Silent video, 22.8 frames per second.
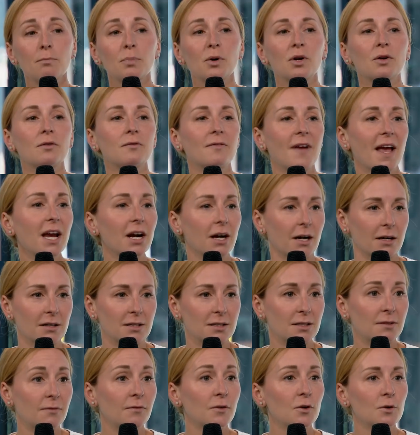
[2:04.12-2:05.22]

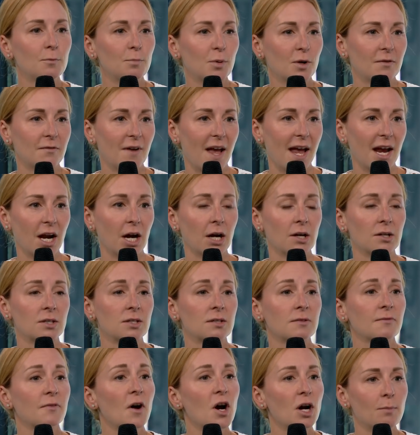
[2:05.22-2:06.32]
purveyors, food
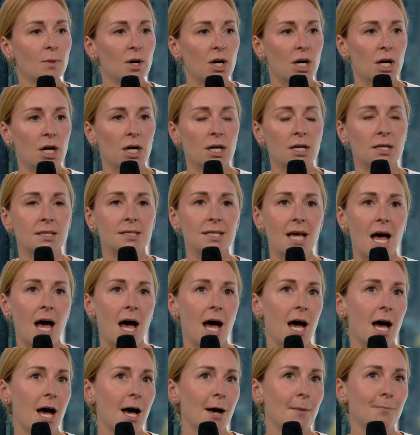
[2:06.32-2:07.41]
purveyors, farmers,
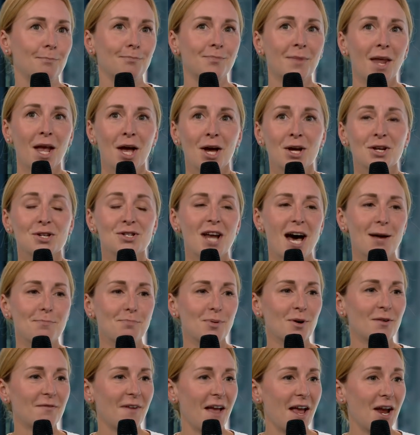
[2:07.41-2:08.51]
nut
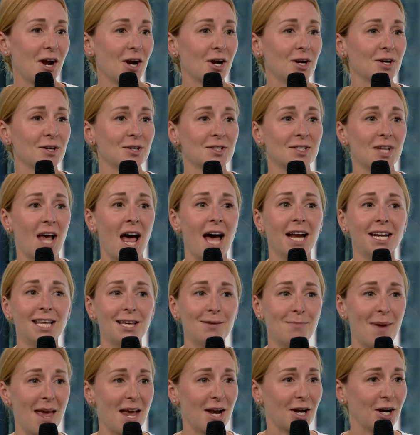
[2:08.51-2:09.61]
purveyors, honey
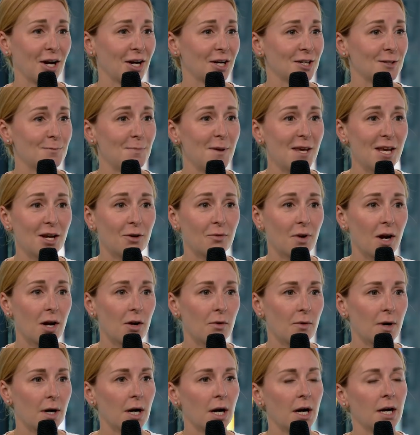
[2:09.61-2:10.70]
makers, bee
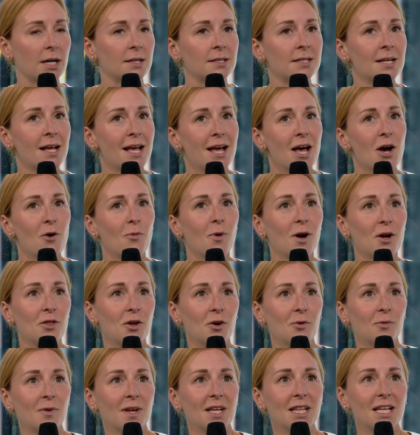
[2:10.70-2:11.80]
growers, where
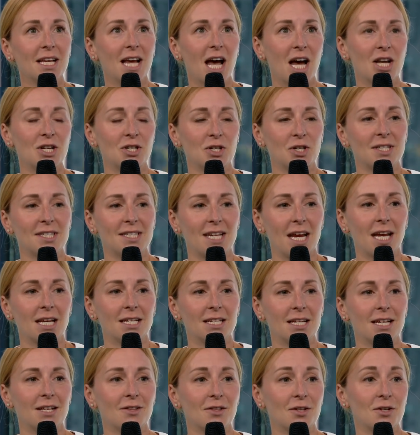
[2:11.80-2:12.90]
they're really
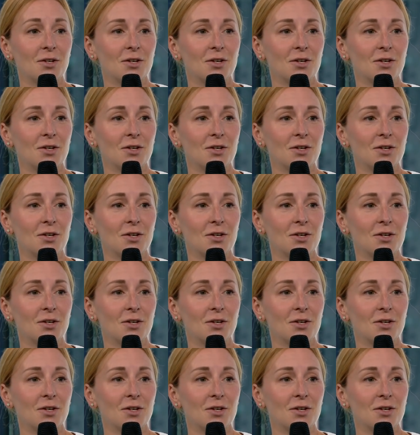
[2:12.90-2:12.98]
understanding the